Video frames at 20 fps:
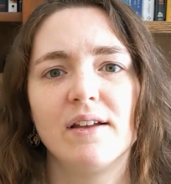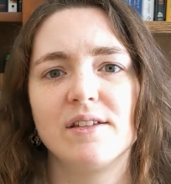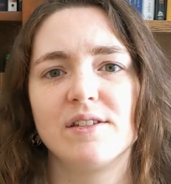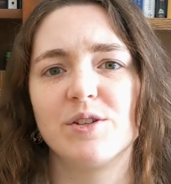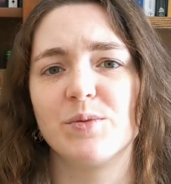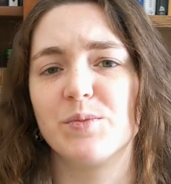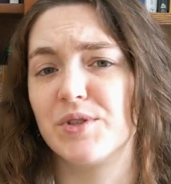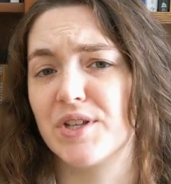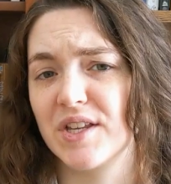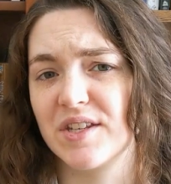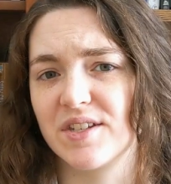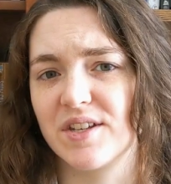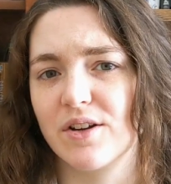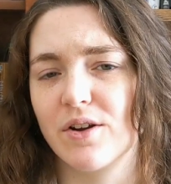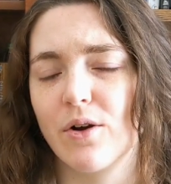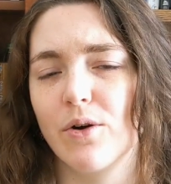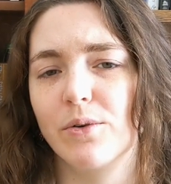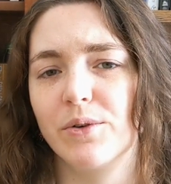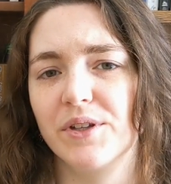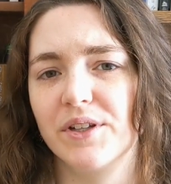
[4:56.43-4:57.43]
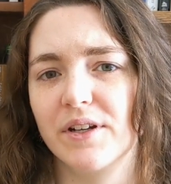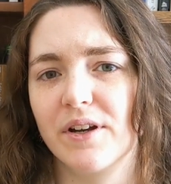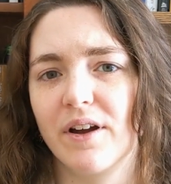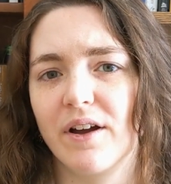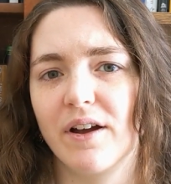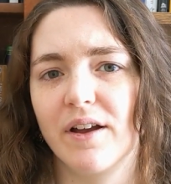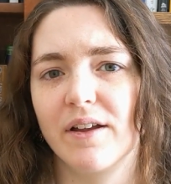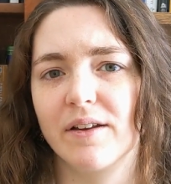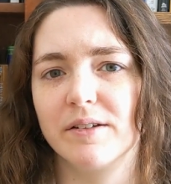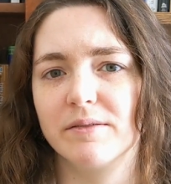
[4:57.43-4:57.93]
subsisting only
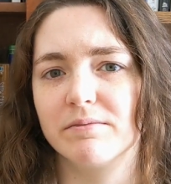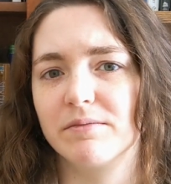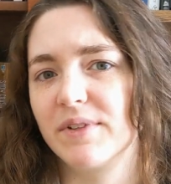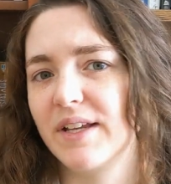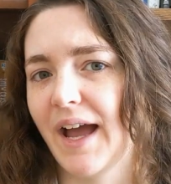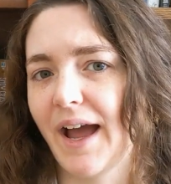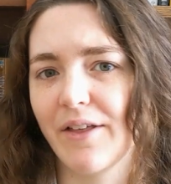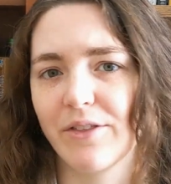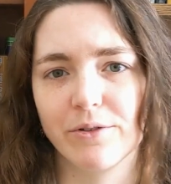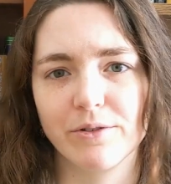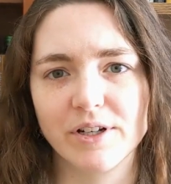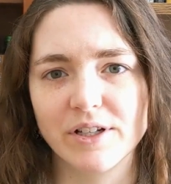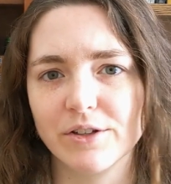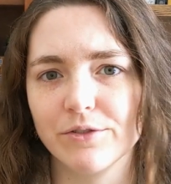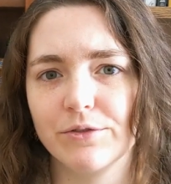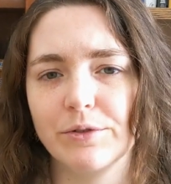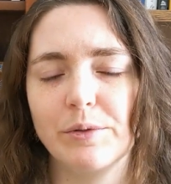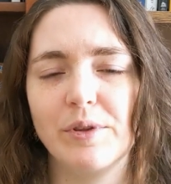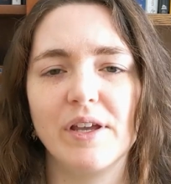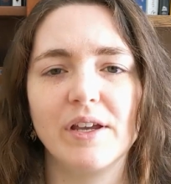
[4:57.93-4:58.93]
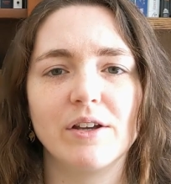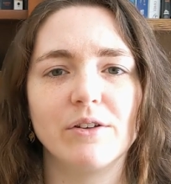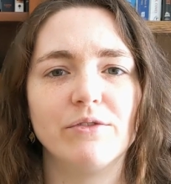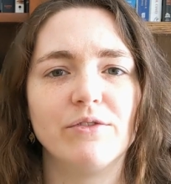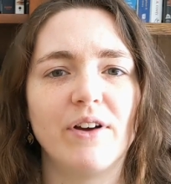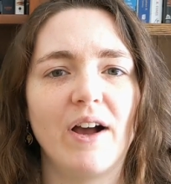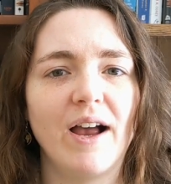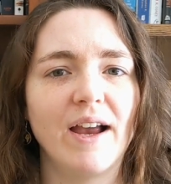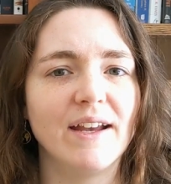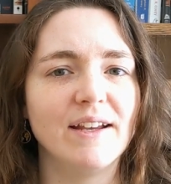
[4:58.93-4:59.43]
on gathering the food they could
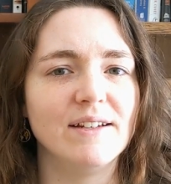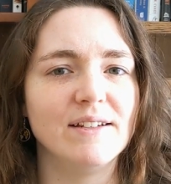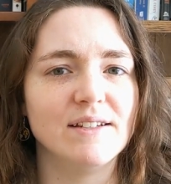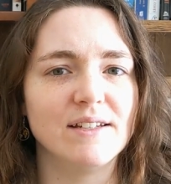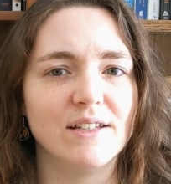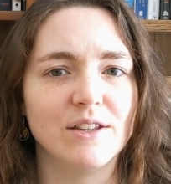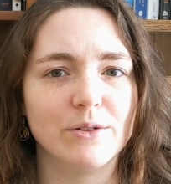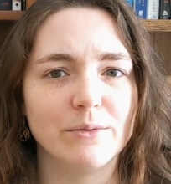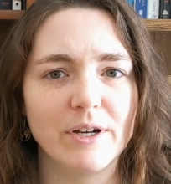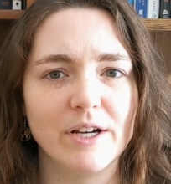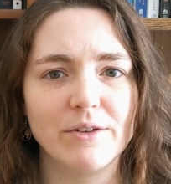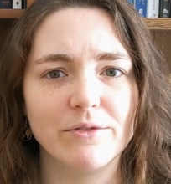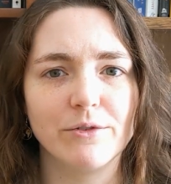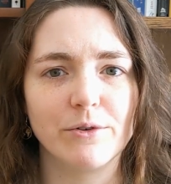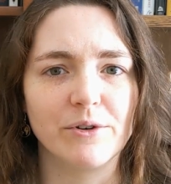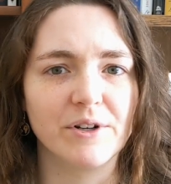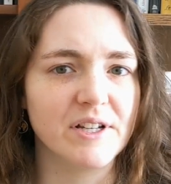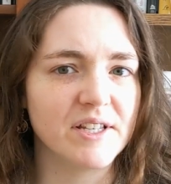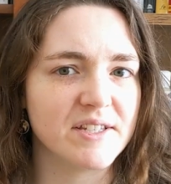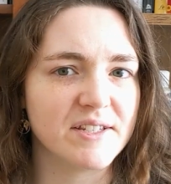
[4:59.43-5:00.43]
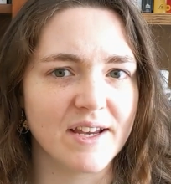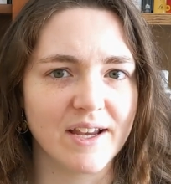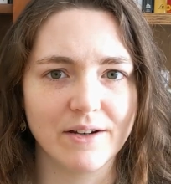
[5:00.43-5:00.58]
find in the rainforest